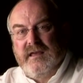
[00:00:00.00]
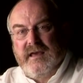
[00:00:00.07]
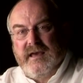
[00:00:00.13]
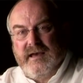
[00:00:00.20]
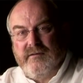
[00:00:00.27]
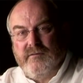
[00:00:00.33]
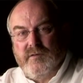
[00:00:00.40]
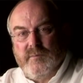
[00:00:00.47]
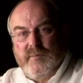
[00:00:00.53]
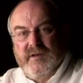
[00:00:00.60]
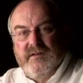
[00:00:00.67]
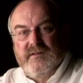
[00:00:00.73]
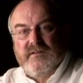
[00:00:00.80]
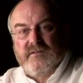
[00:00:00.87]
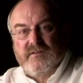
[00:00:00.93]
hang on a
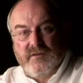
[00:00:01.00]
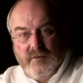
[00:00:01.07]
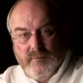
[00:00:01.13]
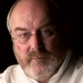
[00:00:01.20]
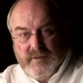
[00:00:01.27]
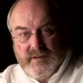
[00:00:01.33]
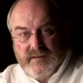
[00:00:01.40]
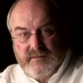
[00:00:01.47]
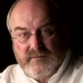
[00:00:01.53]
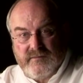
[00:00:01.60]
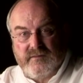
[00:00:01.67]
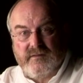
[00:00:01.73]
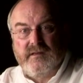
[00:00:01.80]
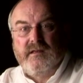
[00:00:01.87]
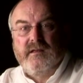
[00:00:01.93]
minute, it's
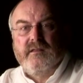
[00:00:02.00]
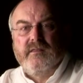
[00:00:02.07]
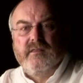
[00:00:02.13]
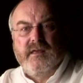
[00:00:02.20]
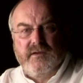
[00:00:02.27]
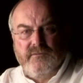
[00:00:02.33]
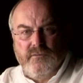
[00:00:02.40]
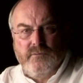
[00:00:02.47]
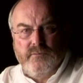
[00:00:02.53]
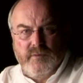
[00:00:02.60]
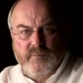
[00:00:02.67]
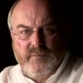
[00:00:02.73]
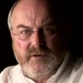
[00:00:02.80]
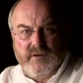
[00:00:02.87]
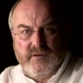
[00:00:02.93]
complex, therefore
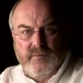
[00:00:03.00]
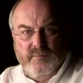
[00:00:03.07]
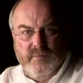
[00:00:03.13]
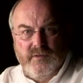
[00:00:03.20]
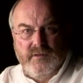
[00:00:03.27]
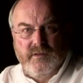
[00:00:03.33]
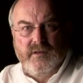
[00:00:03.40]
we probe,